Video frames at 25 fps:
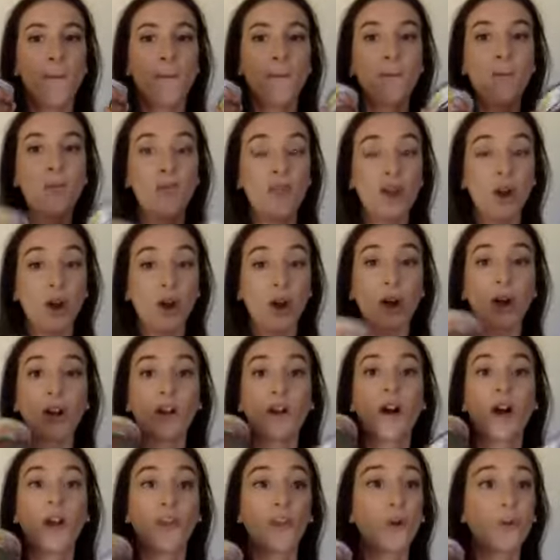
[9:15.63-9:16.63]
There are
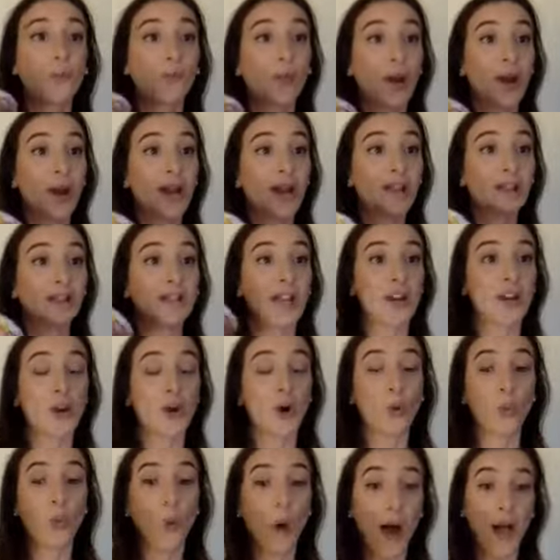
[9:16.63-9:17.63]
other brands that
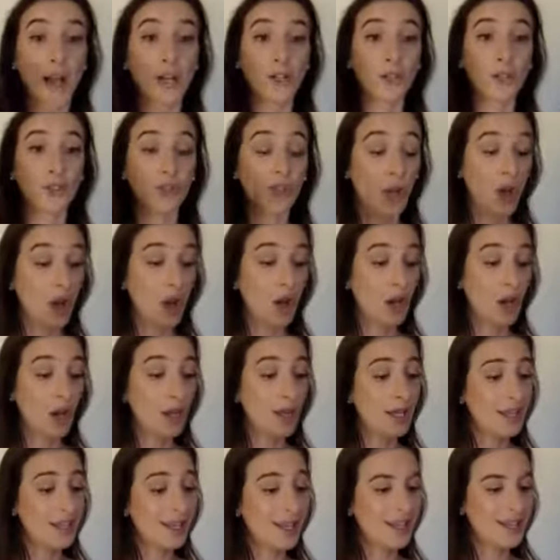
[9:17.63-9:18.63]
are wild
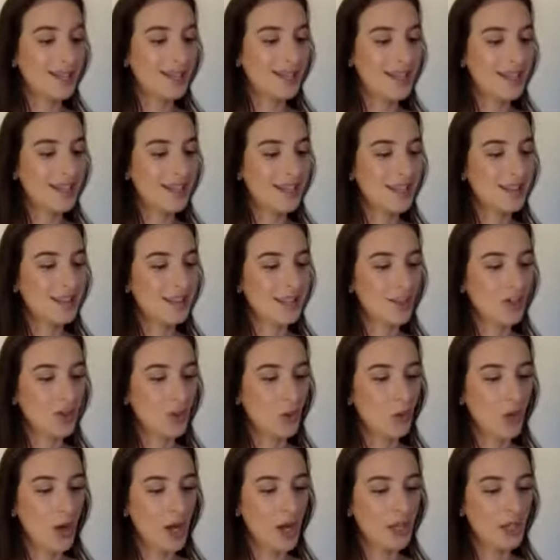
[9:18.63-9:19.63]
caught. It says that these are
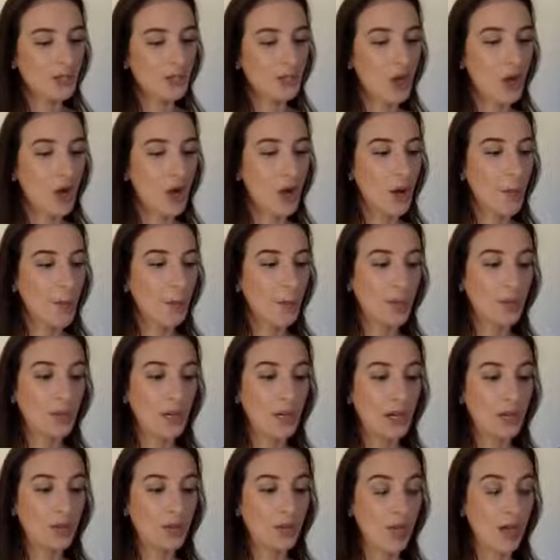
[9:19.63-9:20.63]
wild caught, but
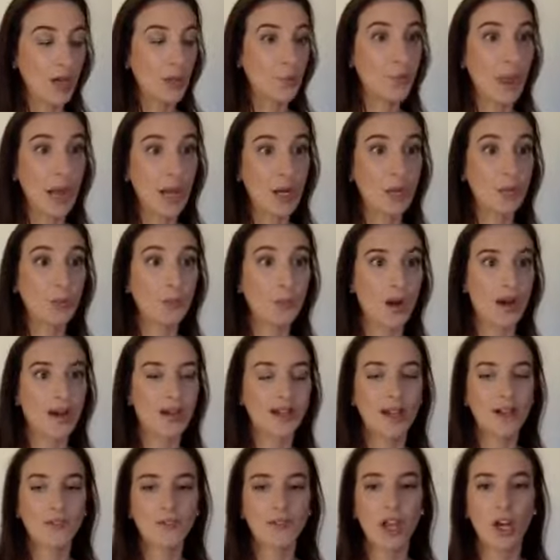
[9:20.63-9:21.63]
there's a better brand
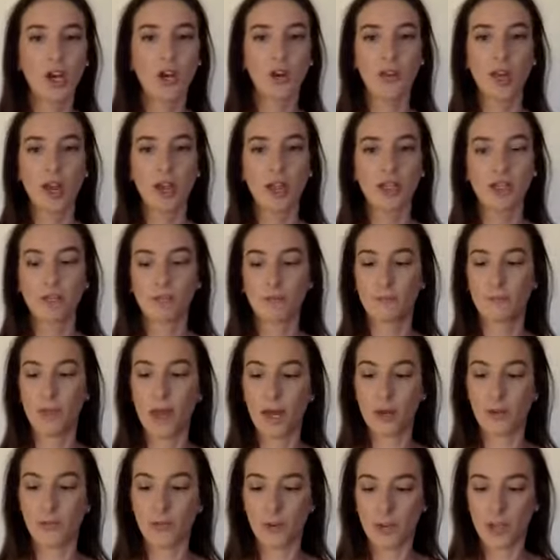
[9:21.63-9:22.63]
out there that is
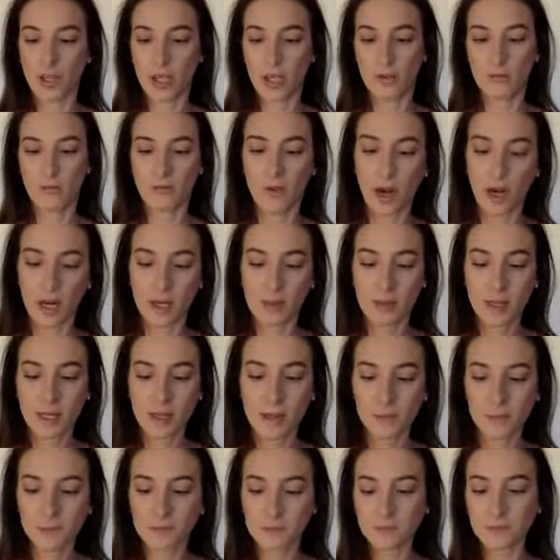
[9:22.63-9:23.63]
better for the
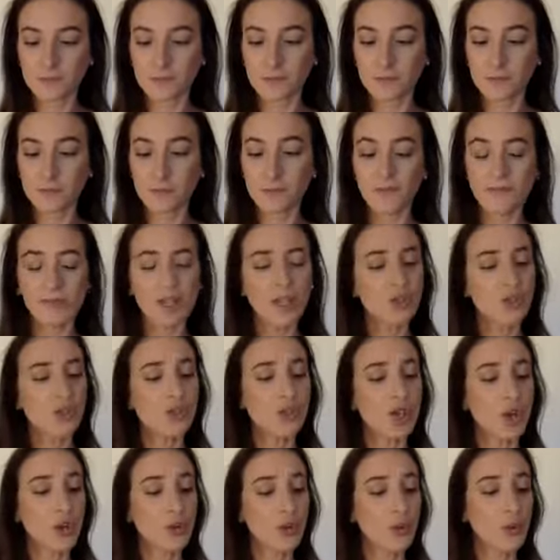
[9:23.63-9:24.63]
environment.
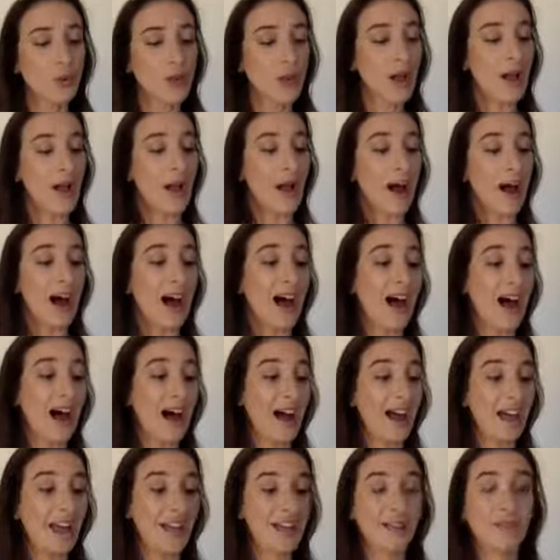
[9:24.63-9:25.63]
So
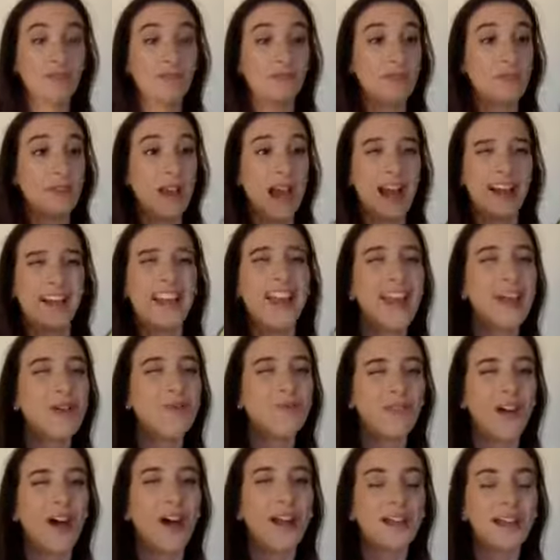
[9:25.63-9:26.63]
I can't
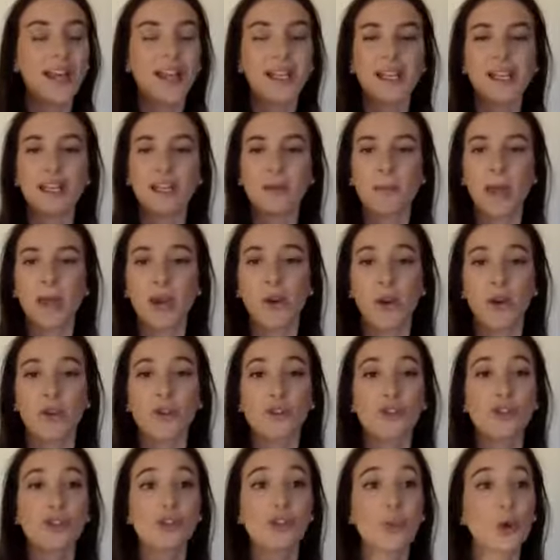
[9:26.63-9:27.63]
find any in my
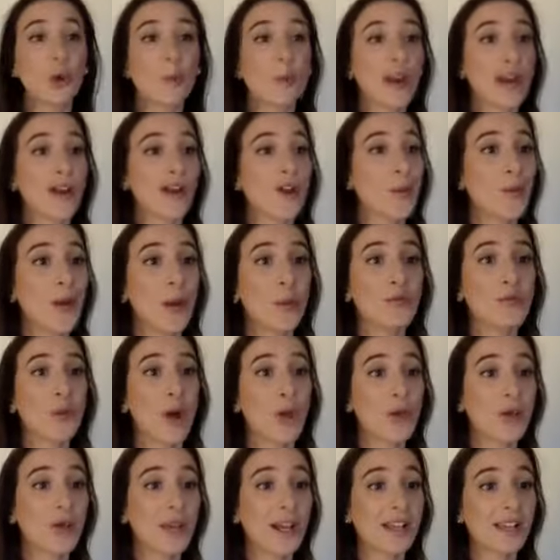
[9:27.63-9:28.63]
grocery store, but I know my
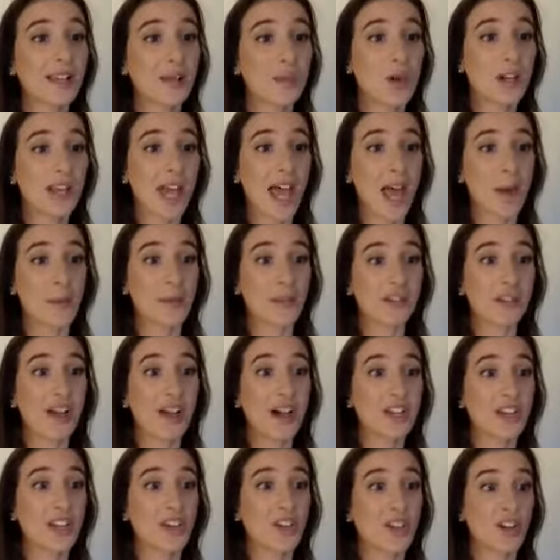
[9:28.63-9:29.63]
brother gets them on
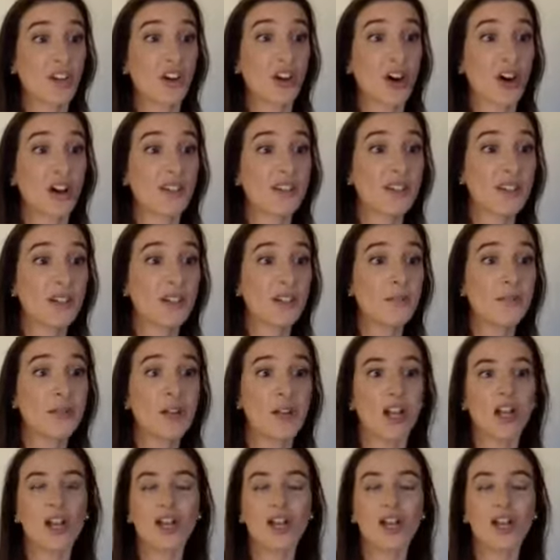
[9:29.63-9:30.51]
Amazon and they're awesome.